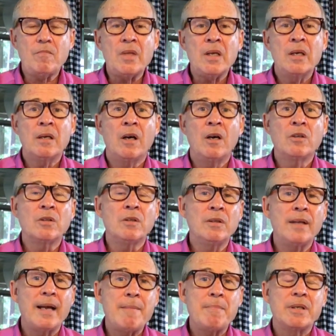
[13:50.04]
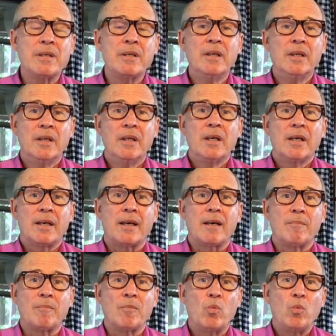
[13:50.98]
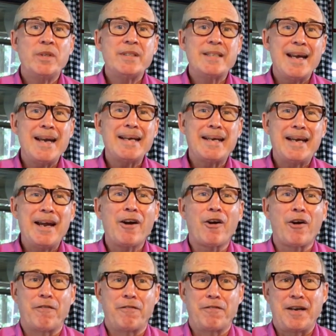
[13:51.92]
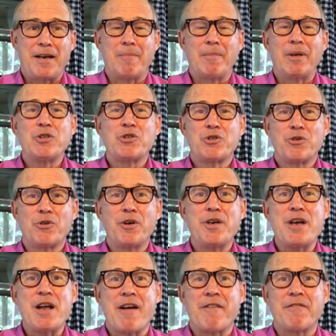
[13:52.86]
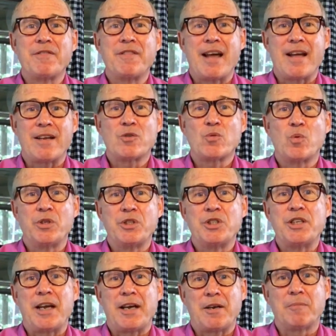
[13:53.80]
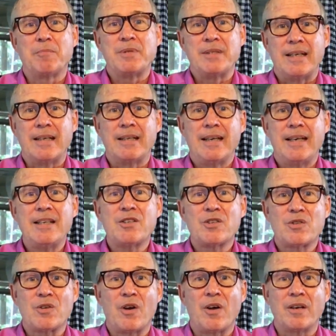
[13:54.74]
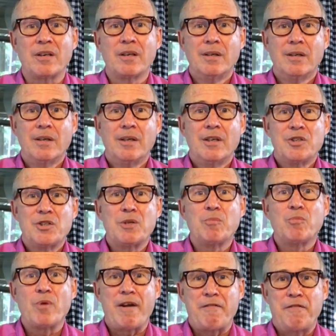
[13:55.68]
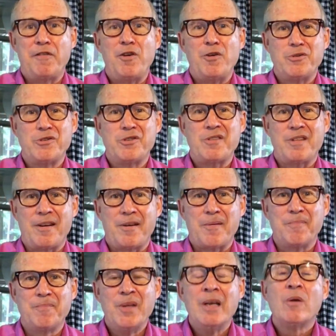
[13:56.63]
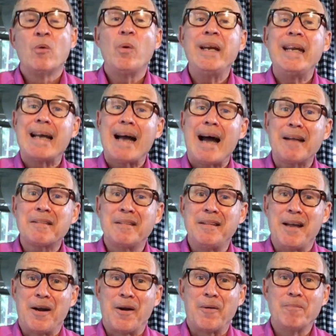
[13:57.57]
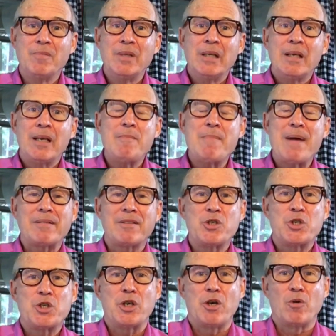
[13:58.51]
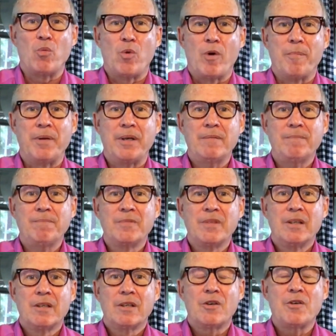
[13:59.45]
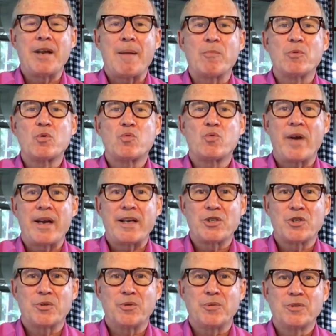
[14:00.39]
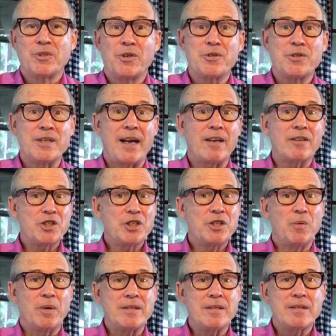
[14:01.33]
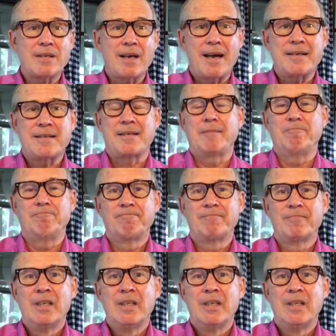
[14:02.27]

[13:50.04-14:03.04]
And Uncle Laban um, would take care of him. And sure enough, that's what Jacob did. He sought some refuge there. When he got there, he met this young woman her name was Rachel. Turns out she was his cousin.